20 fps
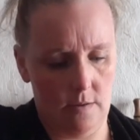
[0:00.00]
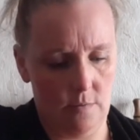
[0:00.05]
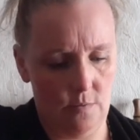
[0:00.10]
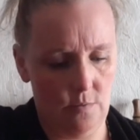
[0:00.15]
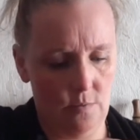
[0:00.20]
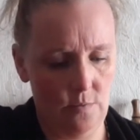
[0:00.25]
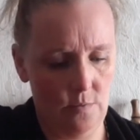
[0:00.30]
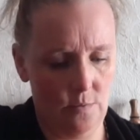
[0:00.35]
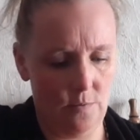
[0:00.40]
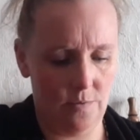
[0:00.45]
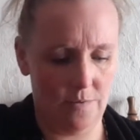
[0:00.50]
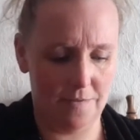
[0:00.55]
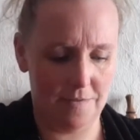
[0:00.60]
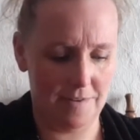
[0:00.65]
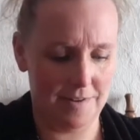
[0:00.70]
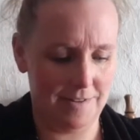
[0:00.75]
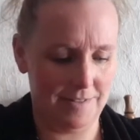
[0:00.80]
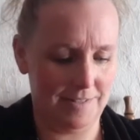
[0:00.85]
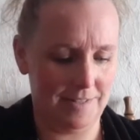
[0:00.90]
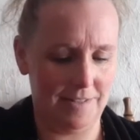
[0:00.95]
Ooh,
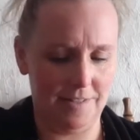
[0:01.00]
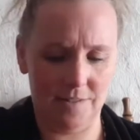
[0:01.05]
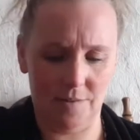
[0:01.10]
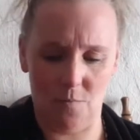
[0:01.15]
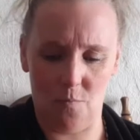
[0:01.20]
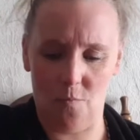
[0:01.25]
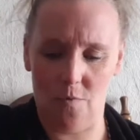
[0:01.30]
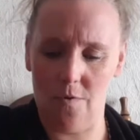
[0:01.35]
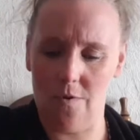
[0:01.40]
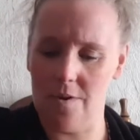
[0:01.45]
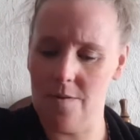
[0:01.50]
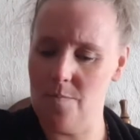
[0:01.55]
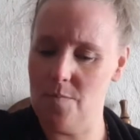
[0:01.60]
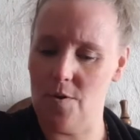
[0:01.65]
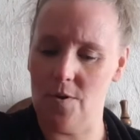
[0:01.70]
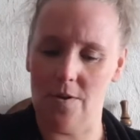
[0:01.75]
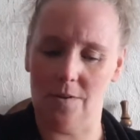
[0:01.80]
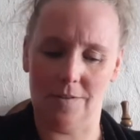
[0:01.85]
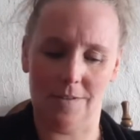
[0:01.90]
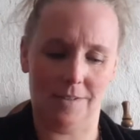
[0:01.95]
I see some worn
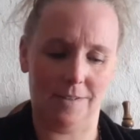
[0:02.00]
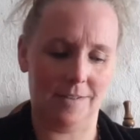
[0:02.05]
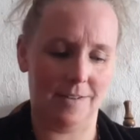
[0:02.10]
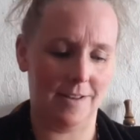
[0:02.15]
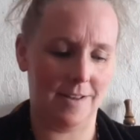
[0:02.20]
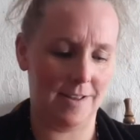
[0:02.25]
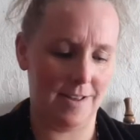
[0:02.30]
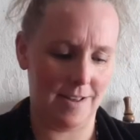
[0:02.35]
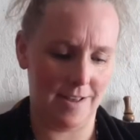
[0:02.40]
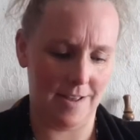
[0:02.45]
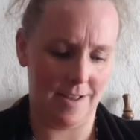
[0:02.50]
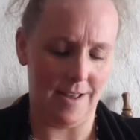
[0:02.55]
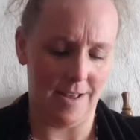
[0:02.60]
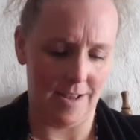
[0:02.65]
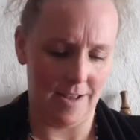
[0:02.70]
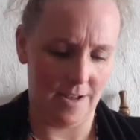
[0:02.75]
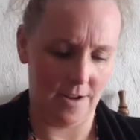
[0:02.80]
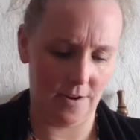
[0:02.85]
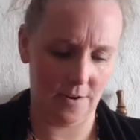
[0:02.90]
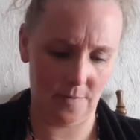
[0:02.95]
books.
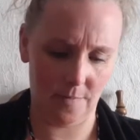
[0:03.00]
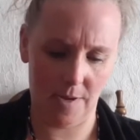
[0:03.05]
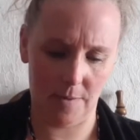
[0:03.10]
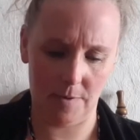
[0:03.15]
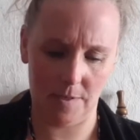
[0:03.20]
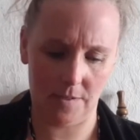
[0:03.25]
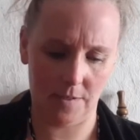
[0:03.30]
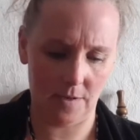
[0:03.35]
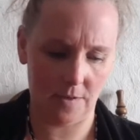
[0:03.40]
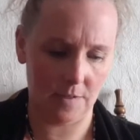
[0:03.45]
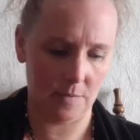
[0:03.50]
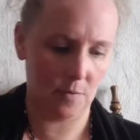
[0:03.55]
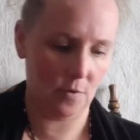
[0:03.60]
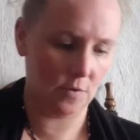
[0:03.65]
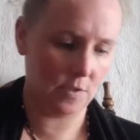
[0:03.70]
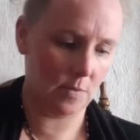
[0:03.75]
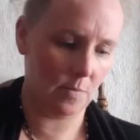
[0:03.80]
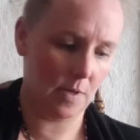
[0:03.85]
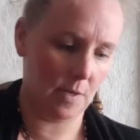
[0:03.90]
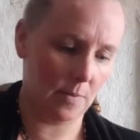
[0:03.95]
Maybe it's not supposed
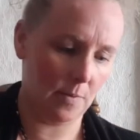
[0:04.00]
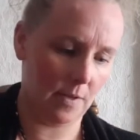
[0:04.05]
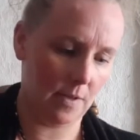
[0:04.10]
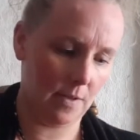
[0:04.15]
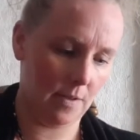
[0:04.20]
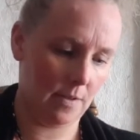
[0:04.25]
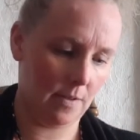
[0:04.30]
to be, but